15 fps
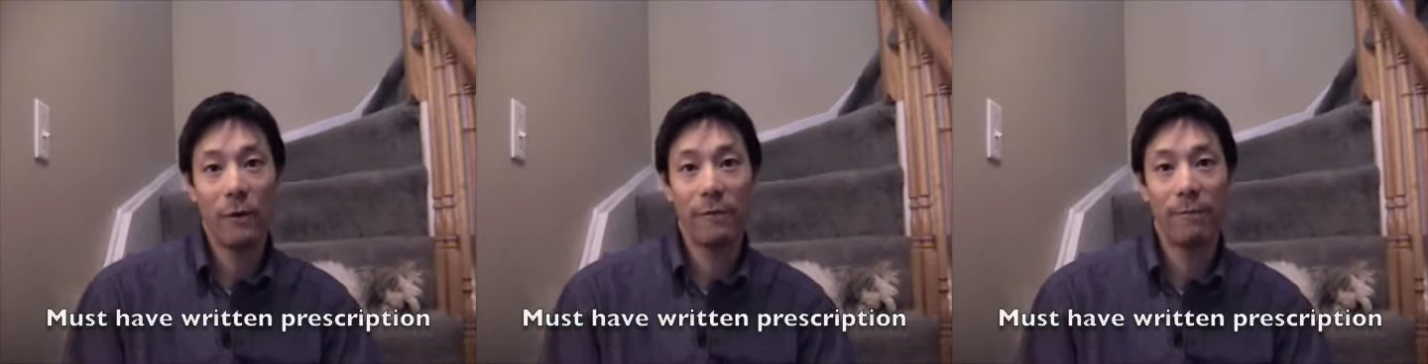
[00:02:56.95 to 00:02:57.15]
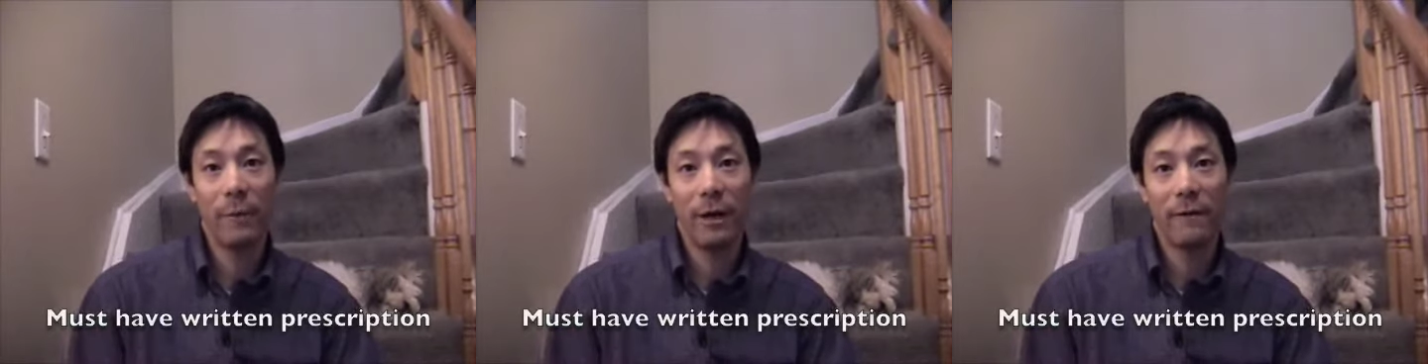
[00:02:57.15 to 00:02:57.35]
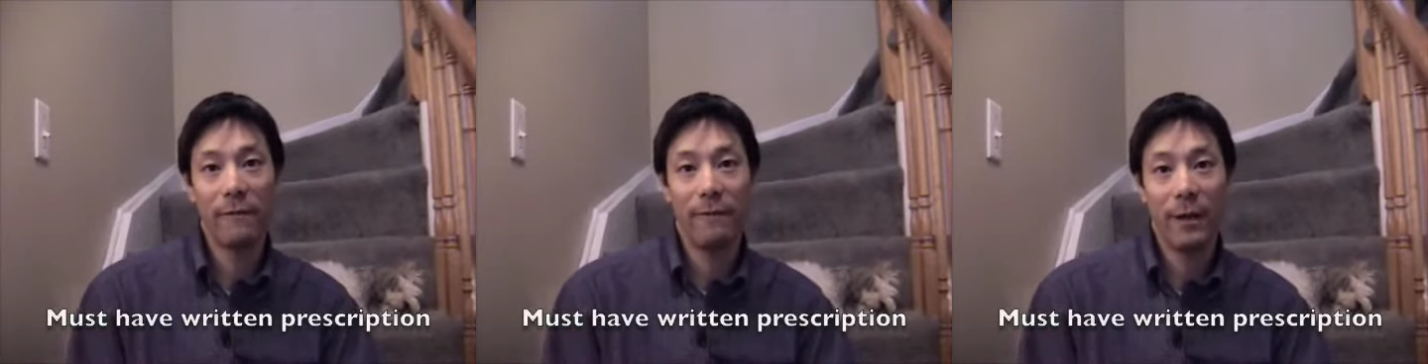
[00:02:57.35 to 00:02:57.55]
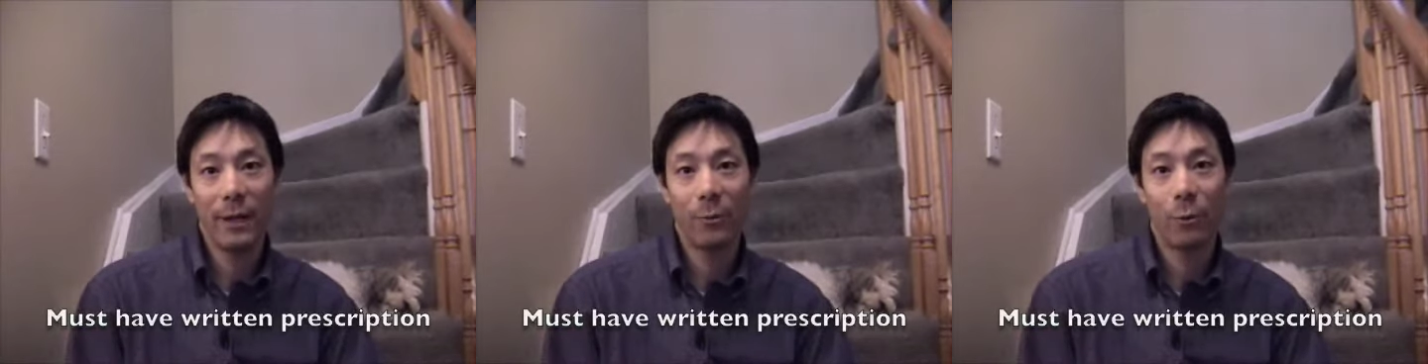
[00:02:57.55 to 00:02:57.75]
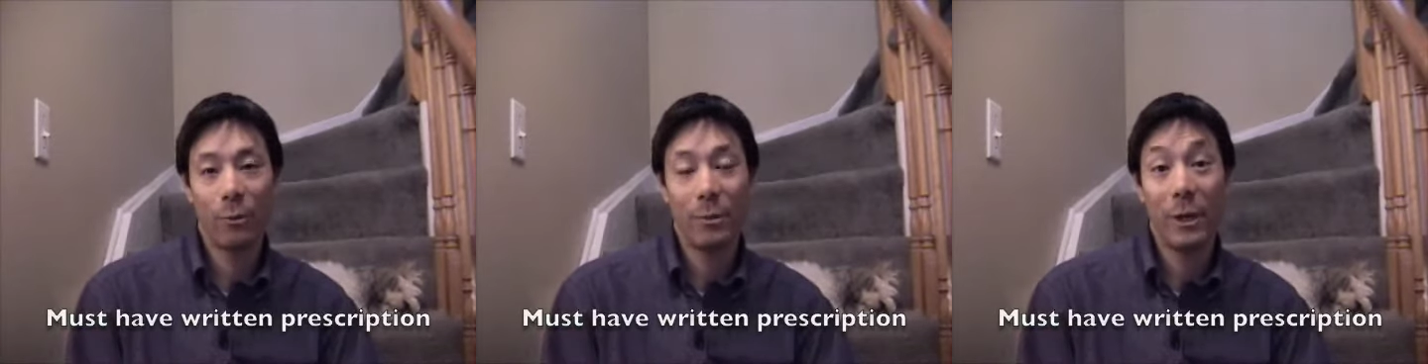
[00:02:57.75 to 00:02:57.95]
if my
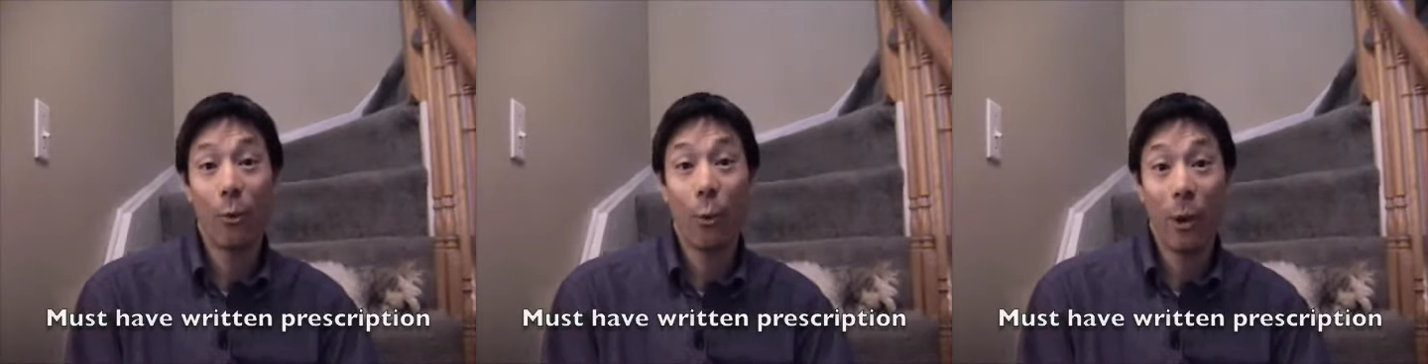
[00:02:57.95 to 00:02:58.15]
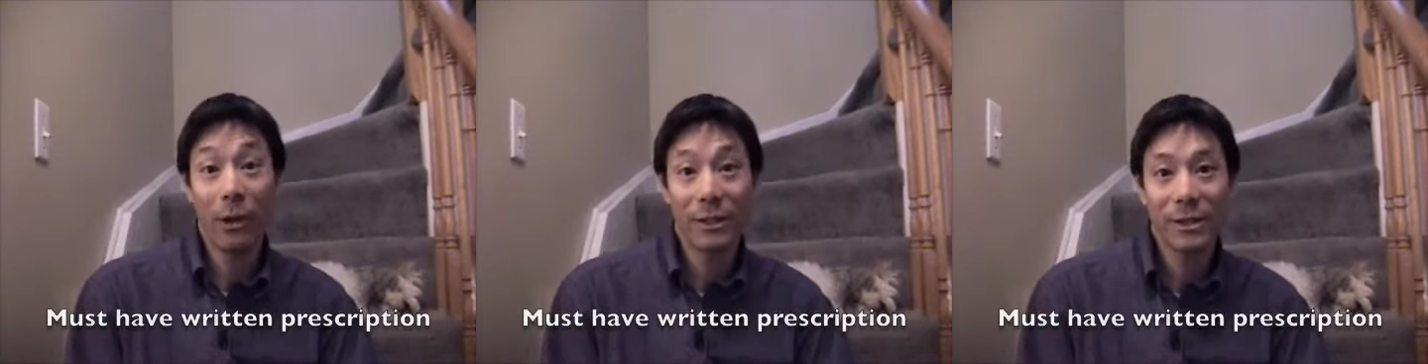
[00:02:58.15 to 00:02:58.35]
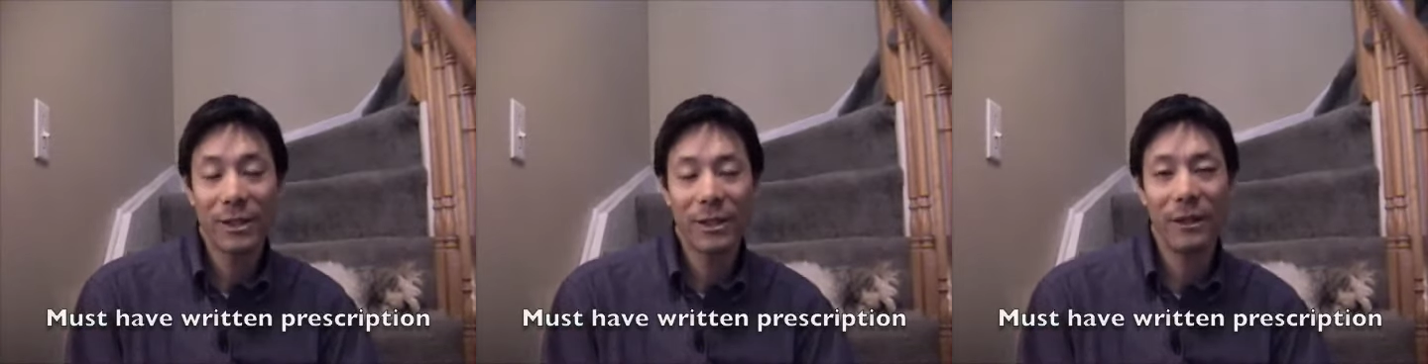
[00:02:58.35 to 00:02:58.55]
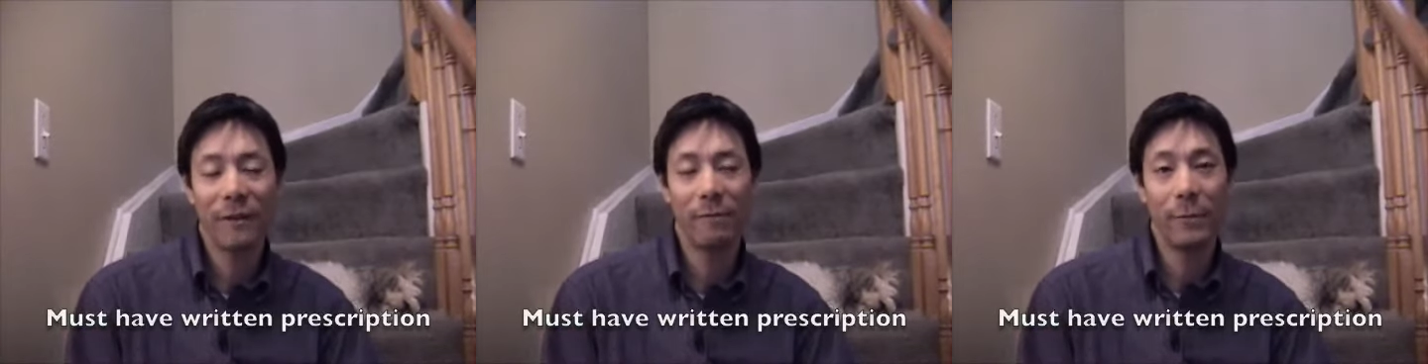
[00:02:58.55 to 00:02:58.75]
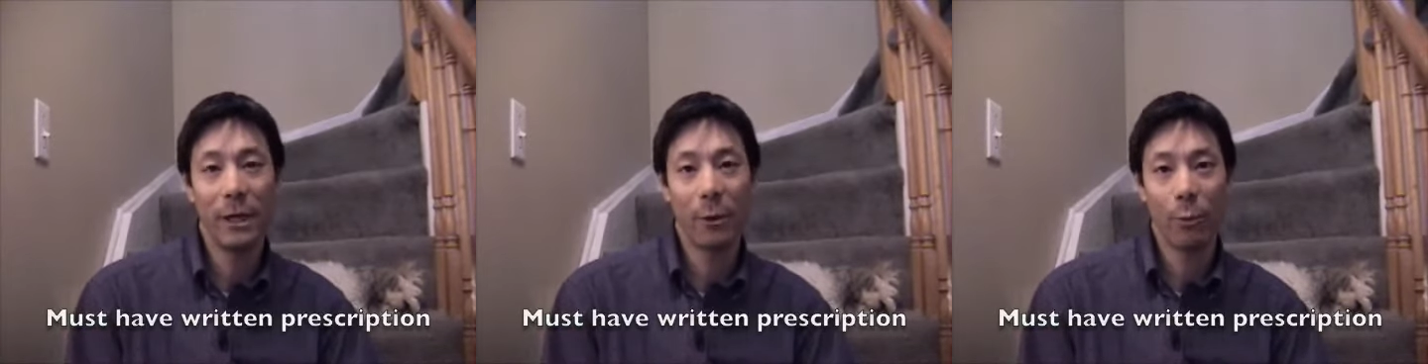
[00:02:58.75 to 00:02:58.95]
vet would be willing to
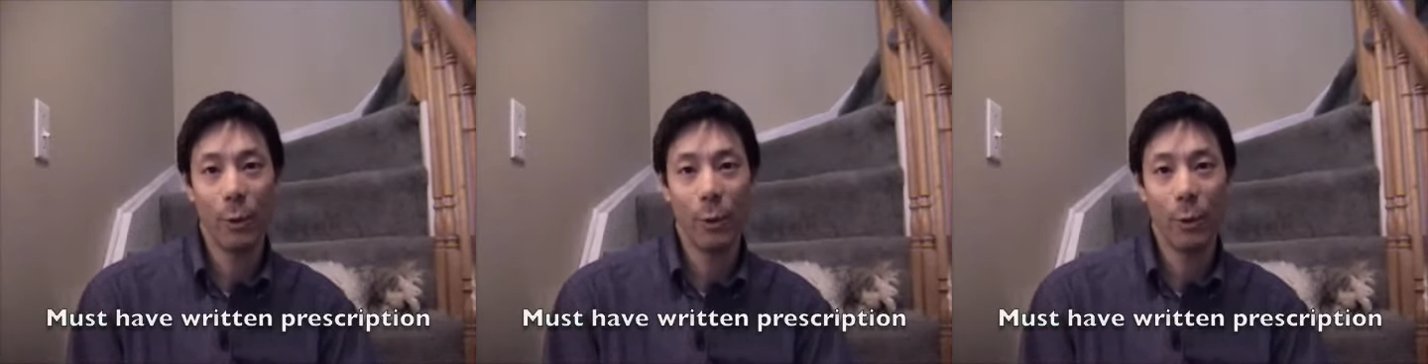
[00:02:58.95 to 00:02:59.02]
give me a